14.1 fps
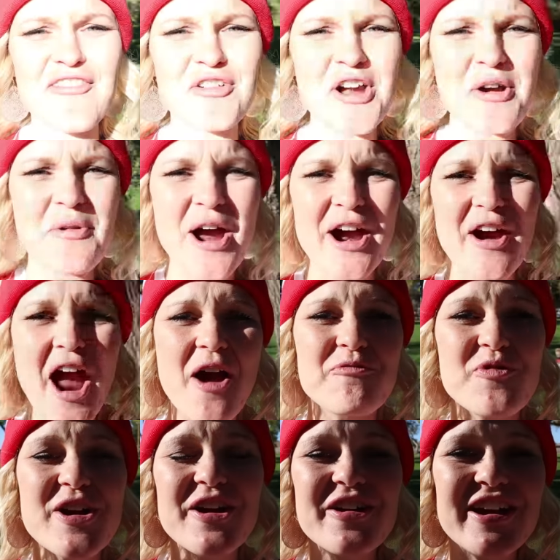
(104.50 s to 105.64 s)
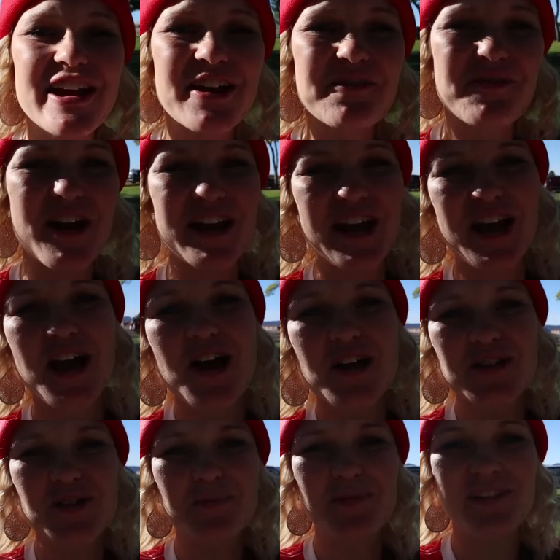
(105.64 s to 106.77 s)
everywhere, and we are getting ready
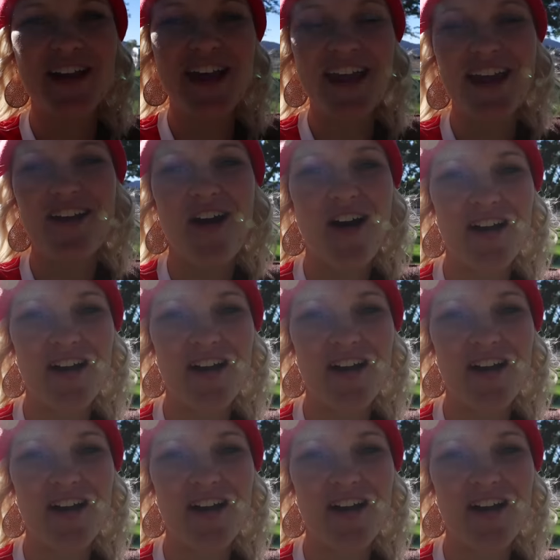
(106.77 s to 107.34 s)
to play an